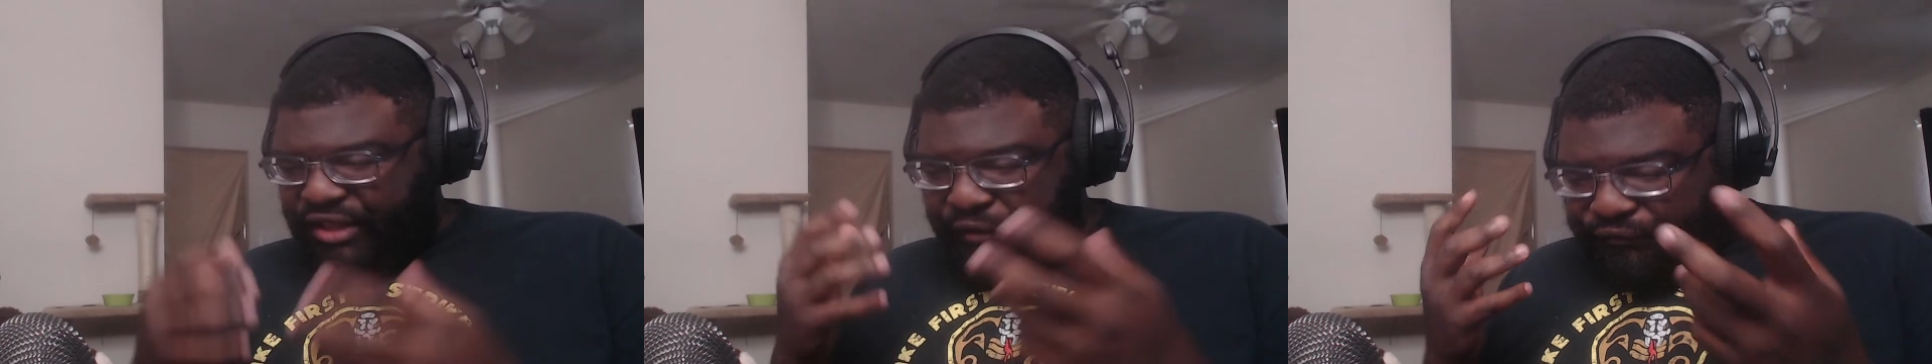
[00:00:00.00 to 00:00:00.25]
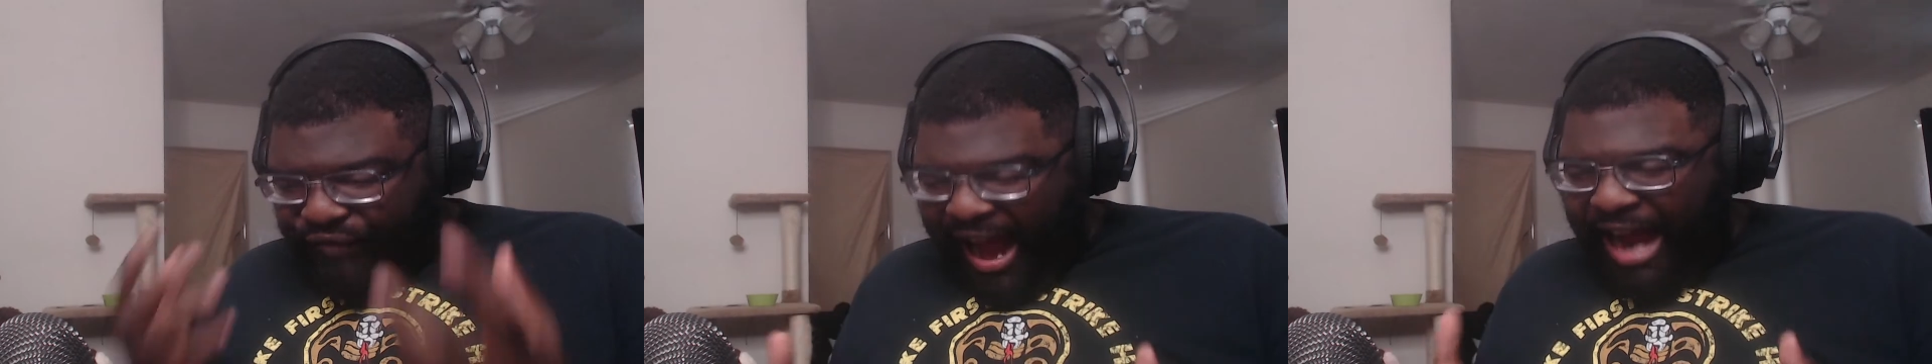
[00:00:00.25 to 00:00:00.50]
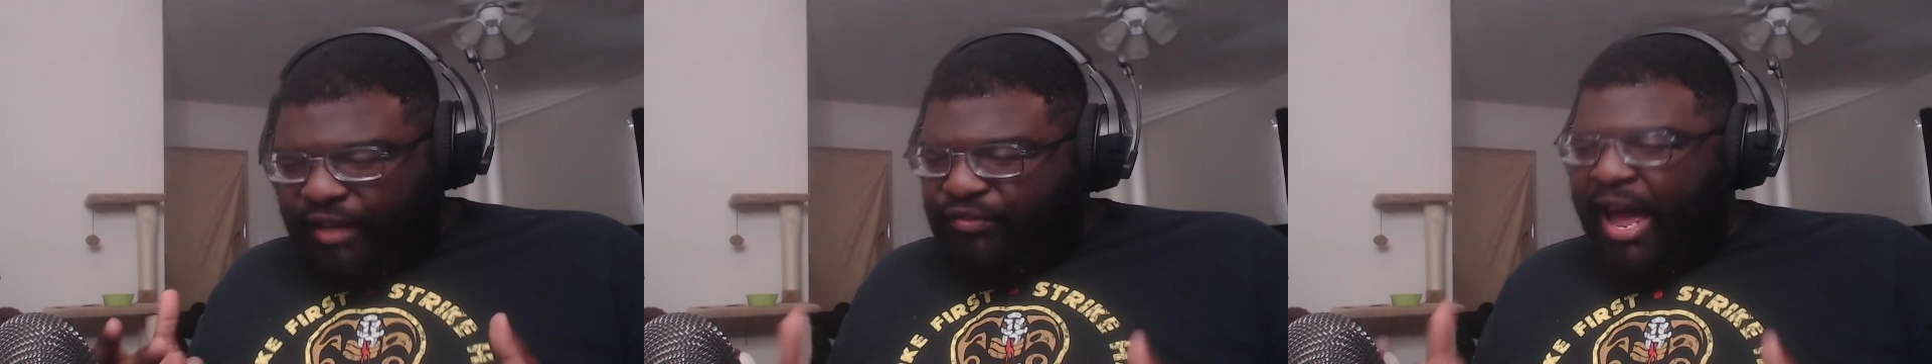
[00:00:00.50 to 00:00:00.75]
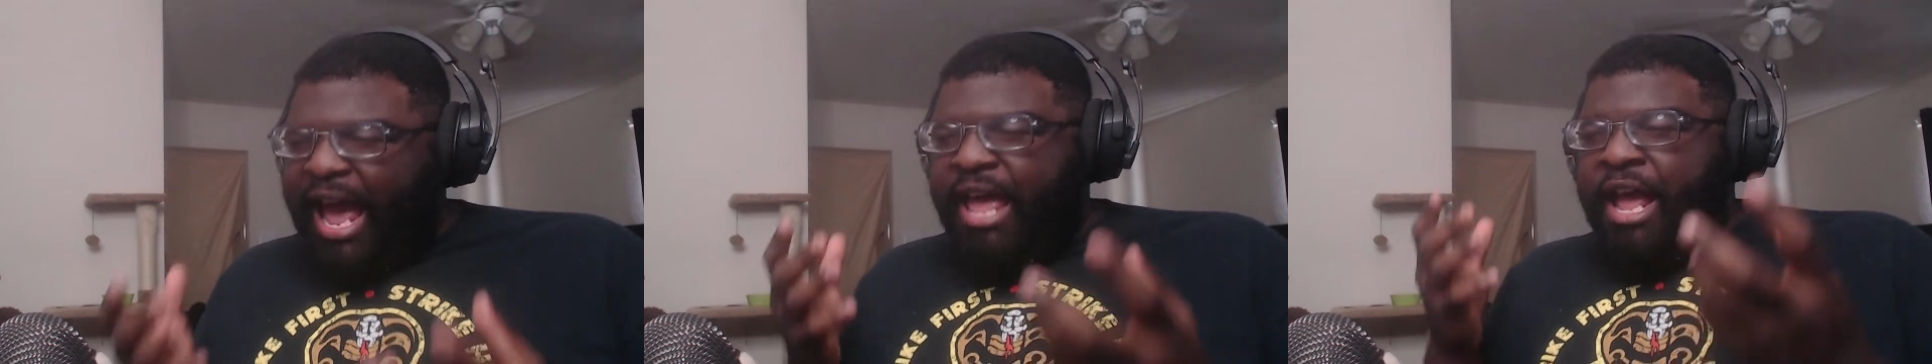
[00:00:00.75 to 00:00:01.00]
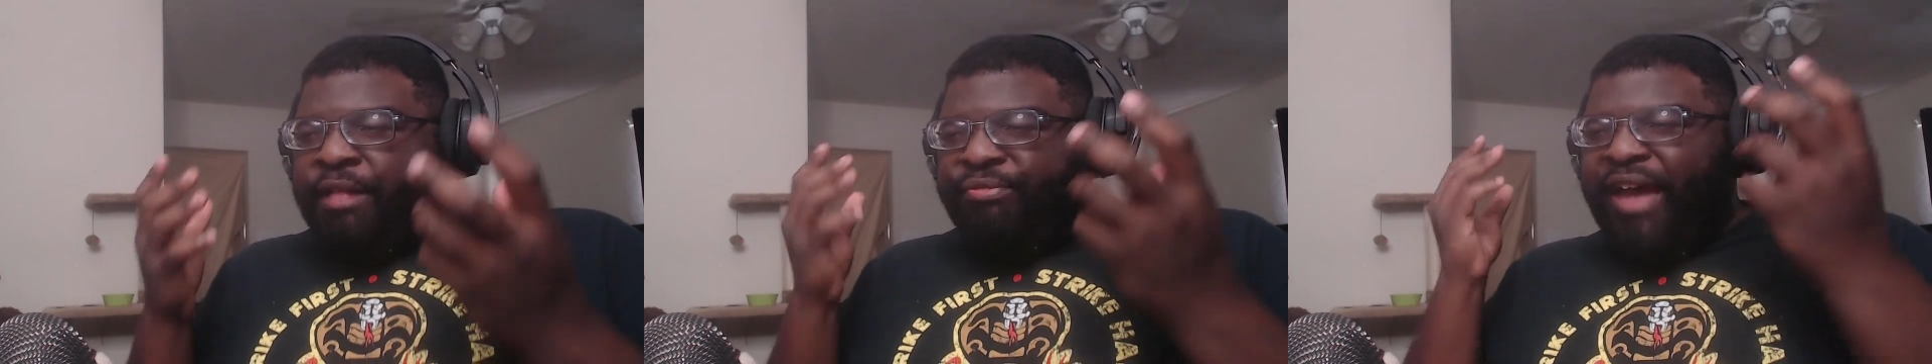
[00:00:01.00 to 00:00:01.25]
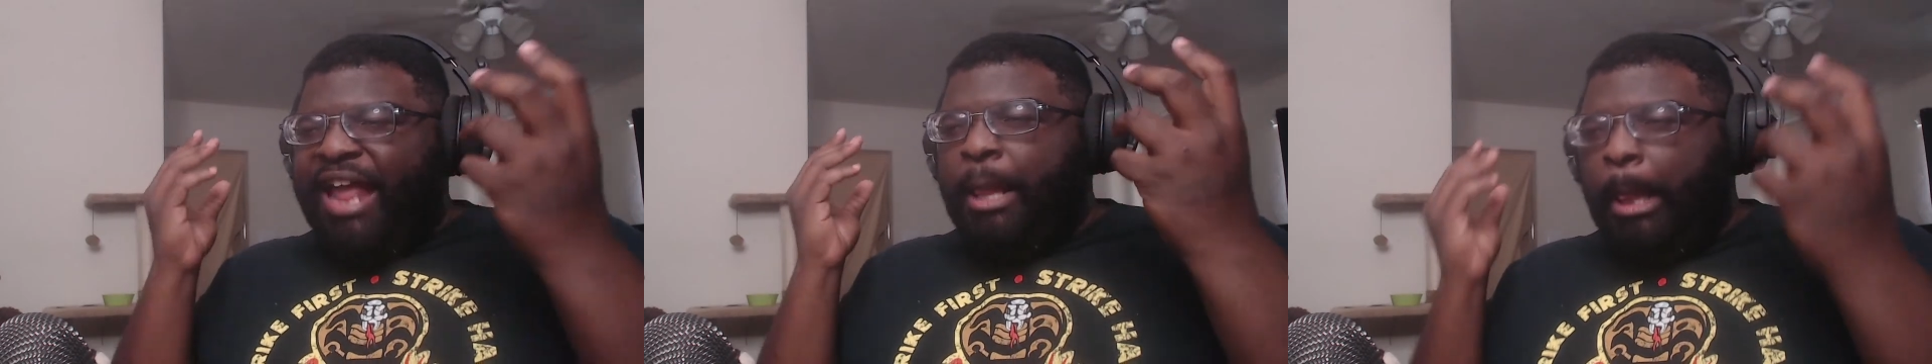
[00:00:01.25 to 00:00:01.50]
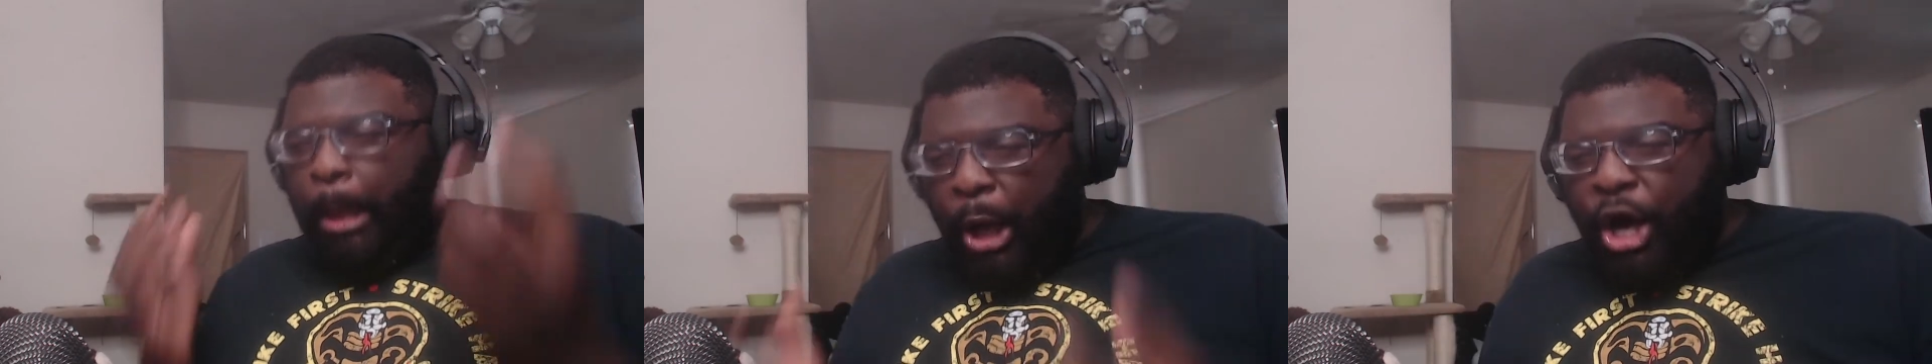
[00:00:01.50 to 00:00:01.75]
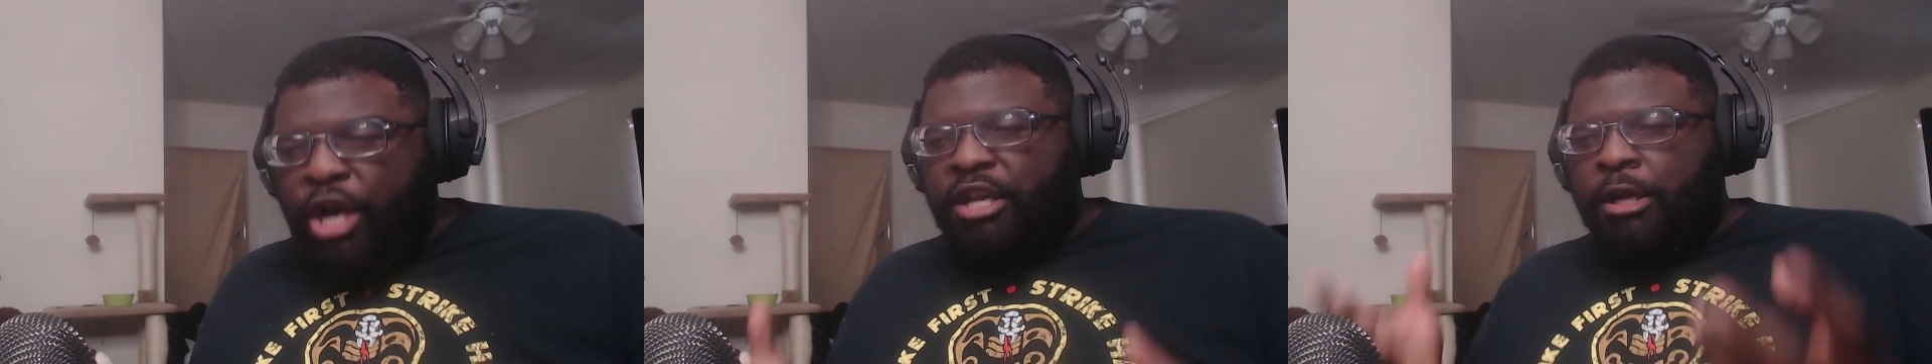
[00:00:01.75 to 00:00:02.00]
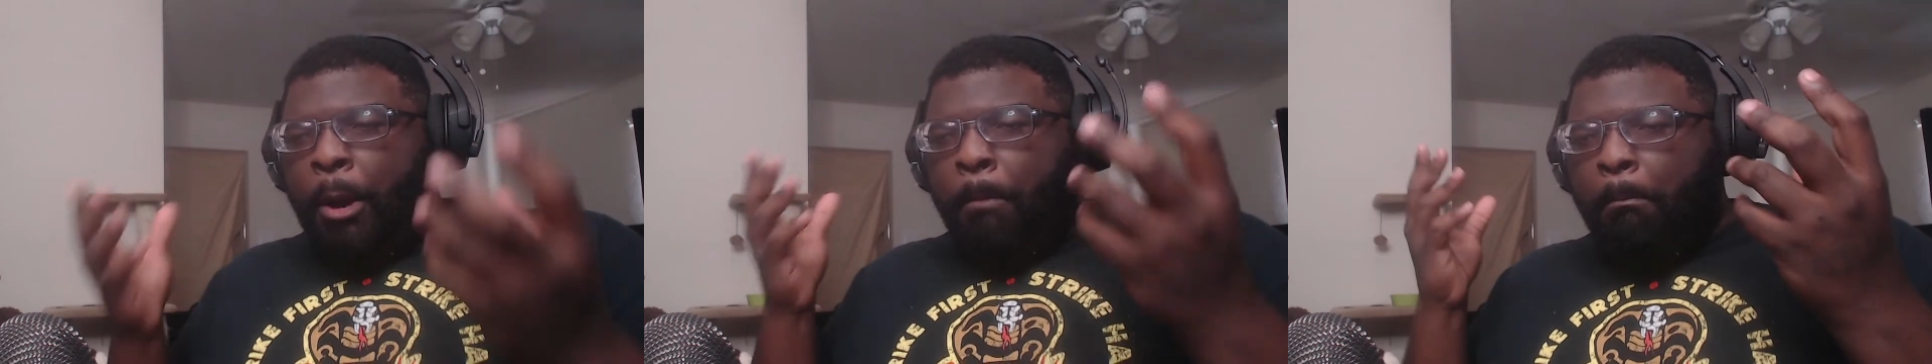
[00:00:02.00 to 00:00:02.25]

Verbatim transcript: the fact that they look